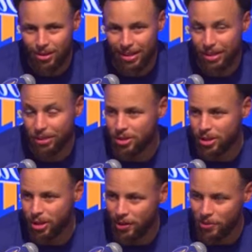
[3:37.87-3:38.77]
energy
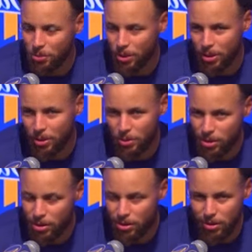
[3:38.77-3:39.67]
you have to play
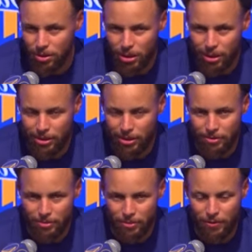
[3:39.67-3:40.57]
with,
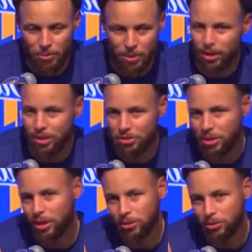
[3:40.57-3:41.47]
every minute that
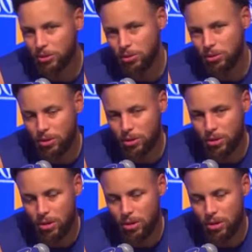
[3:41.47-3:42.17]
you're out there on the court.